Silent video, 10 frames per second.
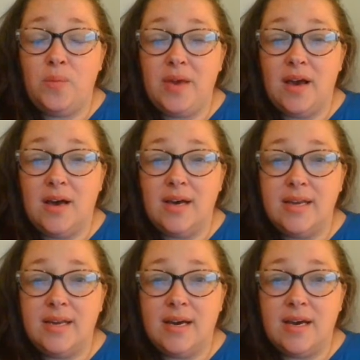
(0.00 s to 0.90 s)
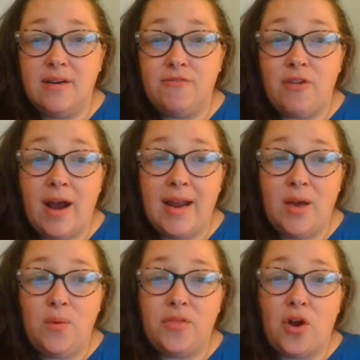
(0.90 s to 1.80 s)
be on
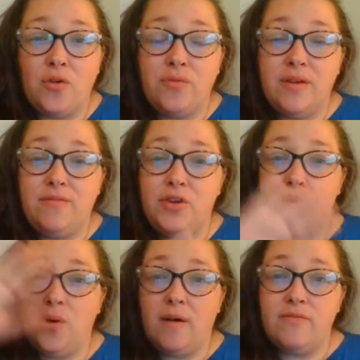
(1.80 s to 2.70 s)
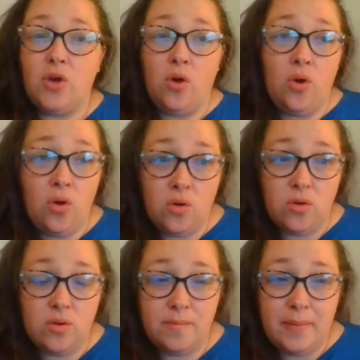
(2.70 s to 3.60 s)
Friday with our review of the
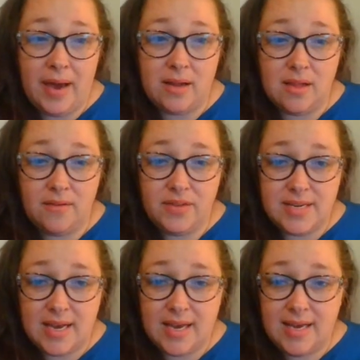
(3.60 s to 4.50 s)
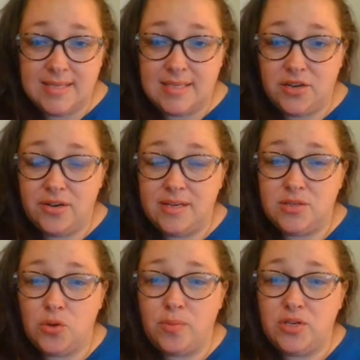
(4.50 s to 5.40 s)
whole Battle of the Decades series.
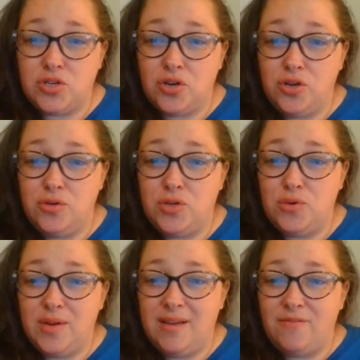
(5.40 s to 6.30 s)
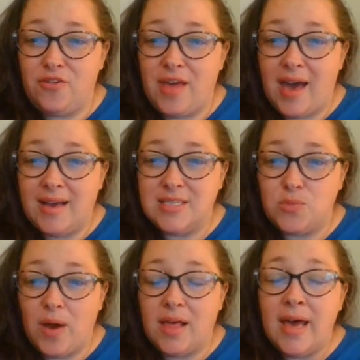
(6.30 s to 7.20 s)
So be sure you tune in for that
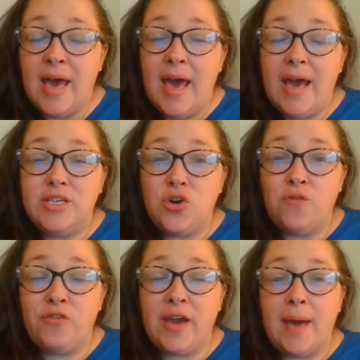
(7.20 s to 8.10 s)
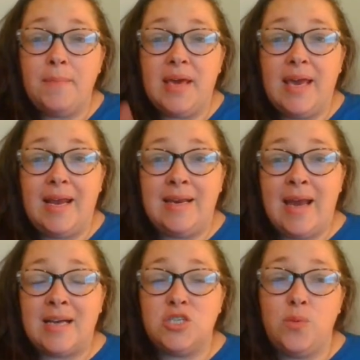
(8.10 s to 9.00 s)
as well. And don't forget, beginning
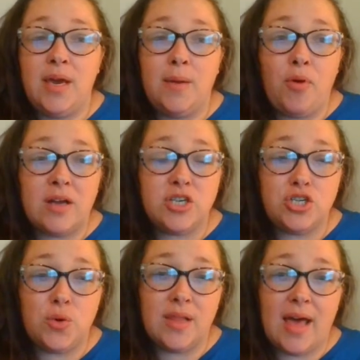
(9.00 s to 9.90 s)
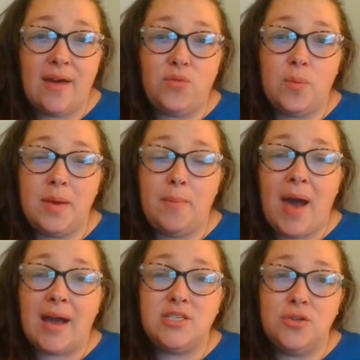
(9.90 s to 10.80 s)
next week, Project Joy Live will be
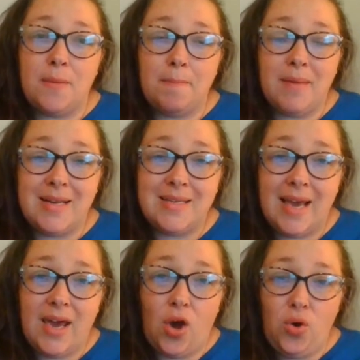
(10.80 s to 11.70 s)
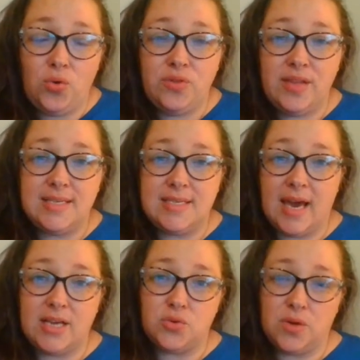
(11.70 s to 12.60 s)
back to the Monday only
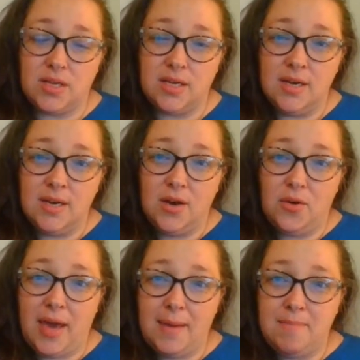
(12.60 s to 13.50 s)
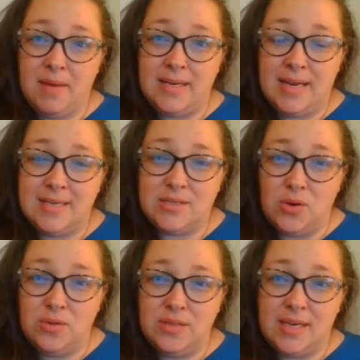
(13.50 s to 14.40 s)
schedule. Okay, Mondays
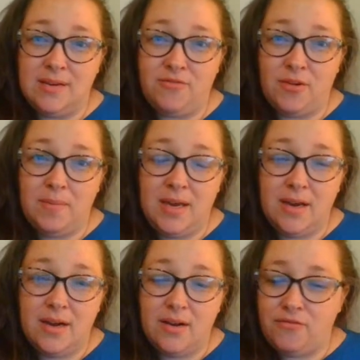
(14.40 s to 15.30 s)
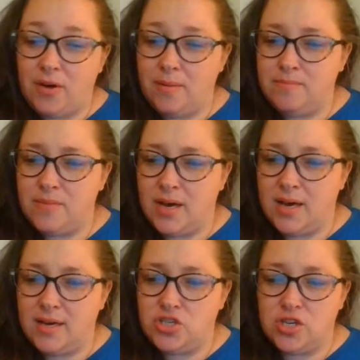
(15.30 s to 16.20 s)
only from here, from
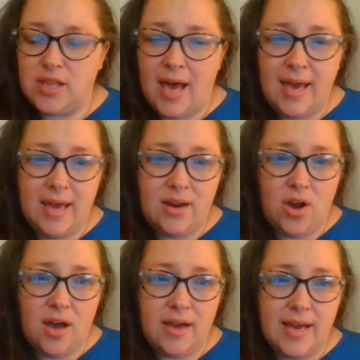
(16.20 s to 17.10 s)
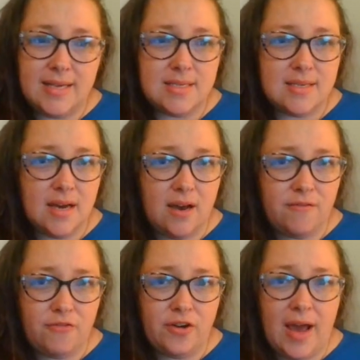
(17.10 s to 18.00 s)
July and August
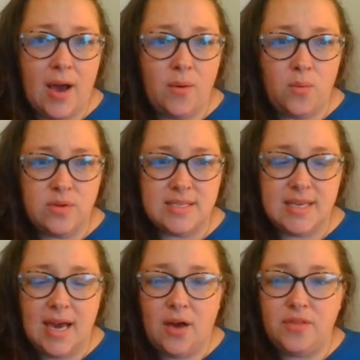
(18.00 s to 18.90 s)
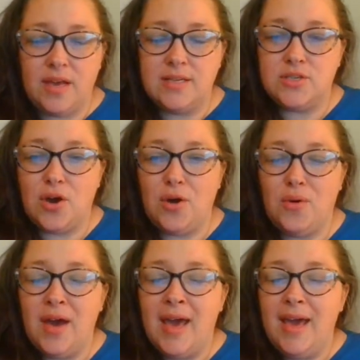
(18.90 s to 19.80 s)
for now, and we'll see how things
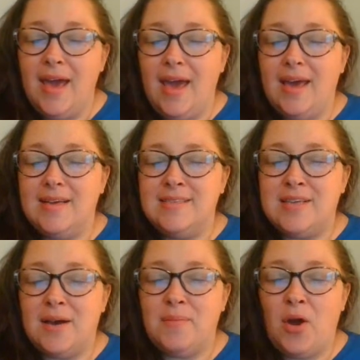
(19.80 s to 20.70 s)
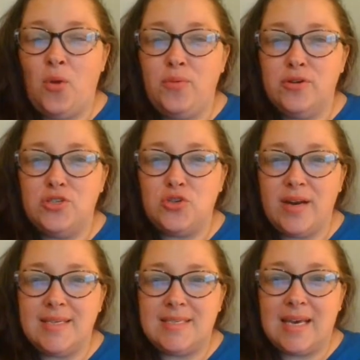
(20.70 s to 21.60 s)
go. And I hope you'll
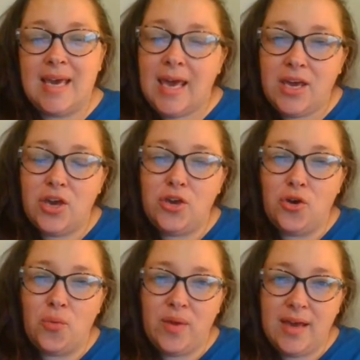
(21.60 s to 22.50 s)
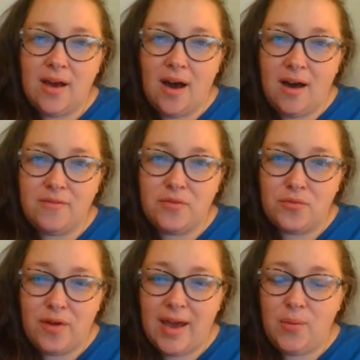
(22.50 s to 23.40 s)
join us to kick your week off
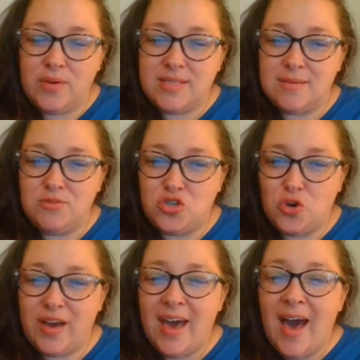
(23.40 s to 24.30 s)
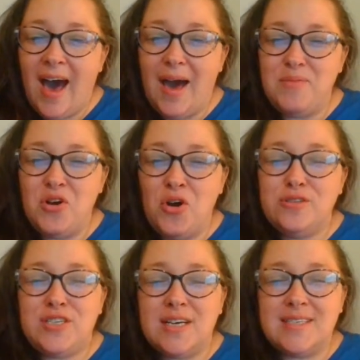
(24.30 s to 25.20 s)
right with some joy. I'm your
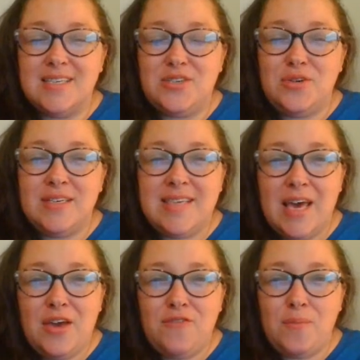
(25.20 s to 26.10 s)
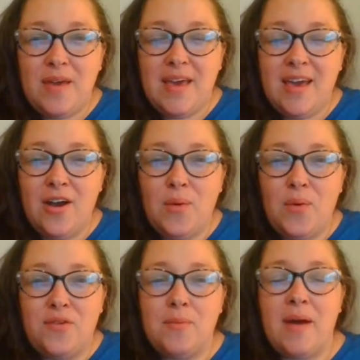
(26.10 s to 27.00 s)
host, Jessica Dugas. Thank you for being here. I
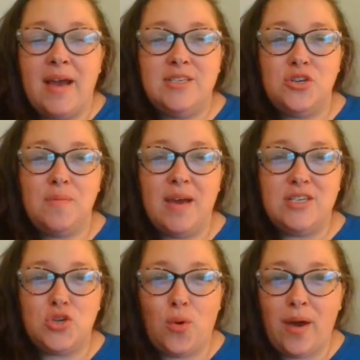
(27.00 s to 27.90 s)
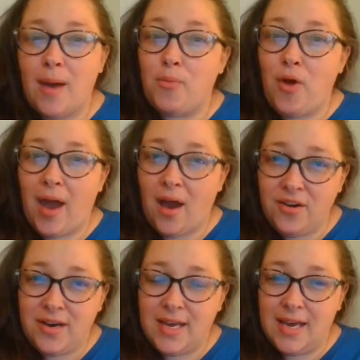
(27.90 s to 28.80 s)
want to remind you to make joy a
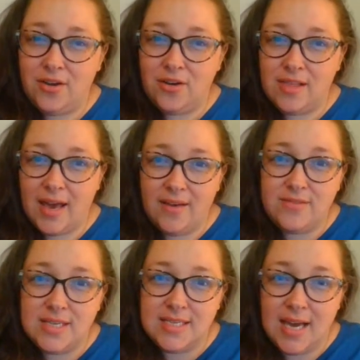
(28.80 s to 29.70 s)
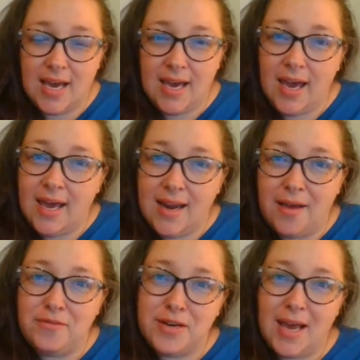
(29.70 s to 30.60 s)
priority in your life today and
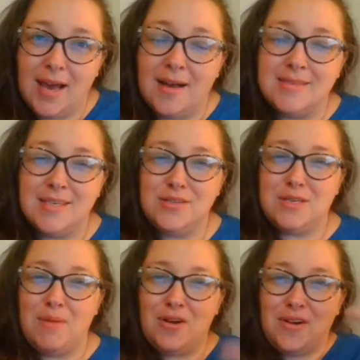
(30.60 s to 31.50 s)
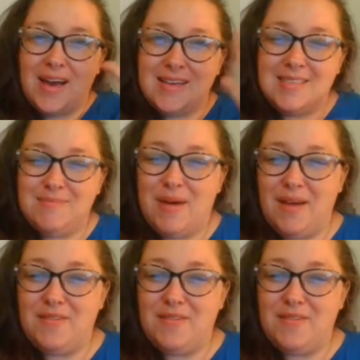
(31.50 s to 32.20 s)
every day. I'll see you tomorrow, guys. Bye,